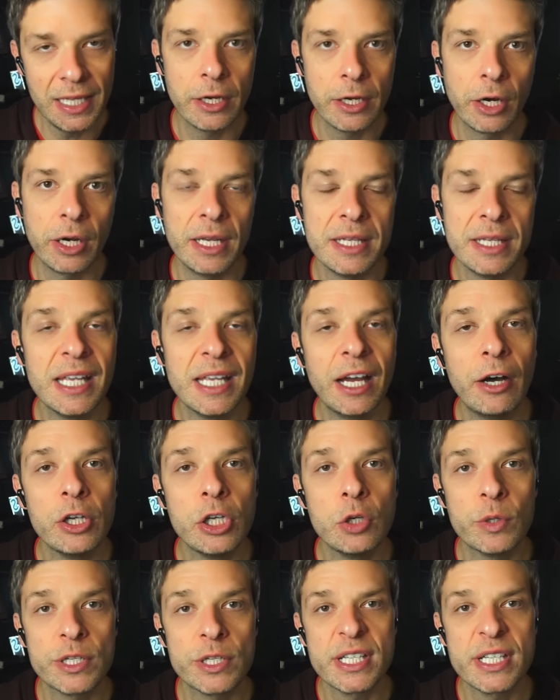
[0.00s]
They're going to tell
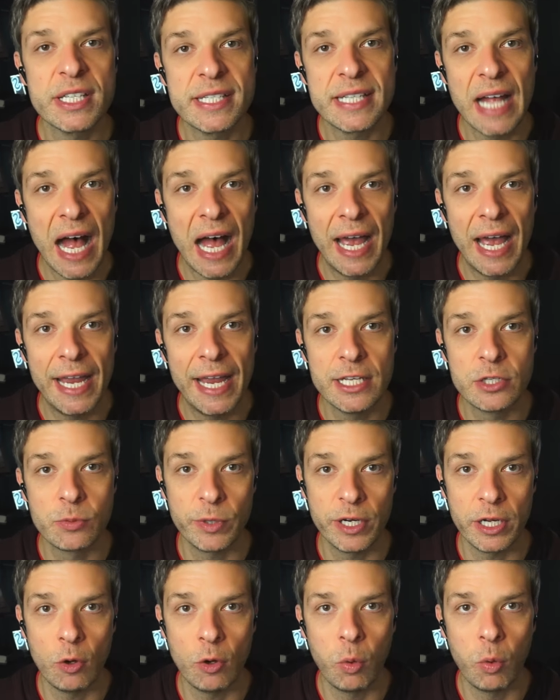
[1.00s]
you a size
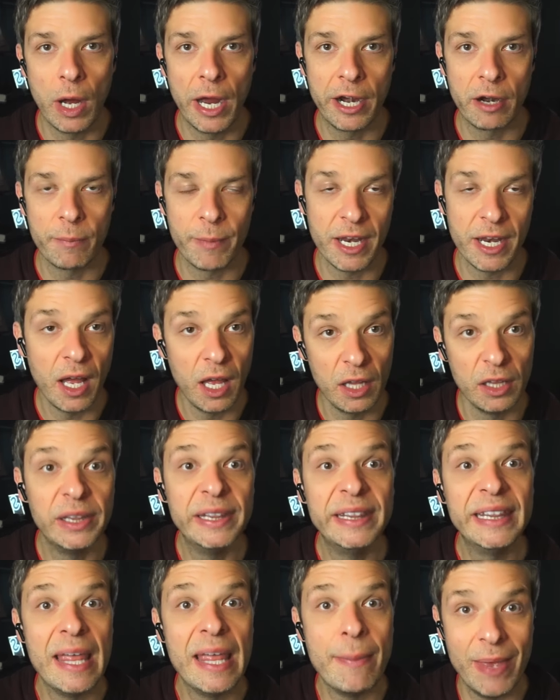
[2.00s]
requirement, a
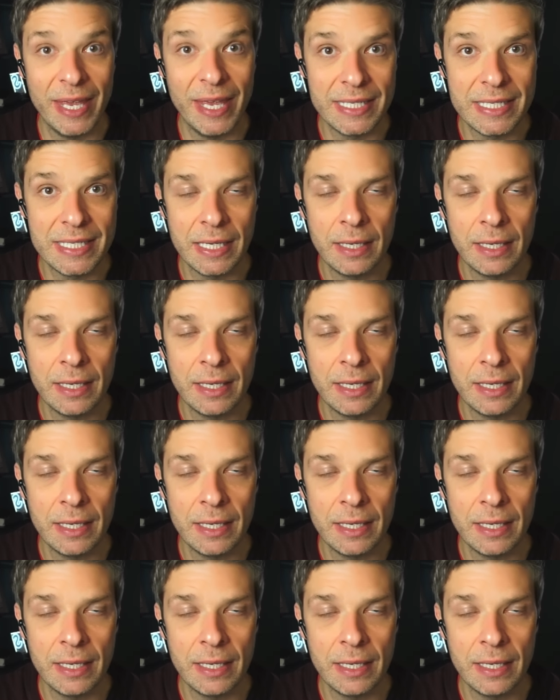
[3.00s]
limit.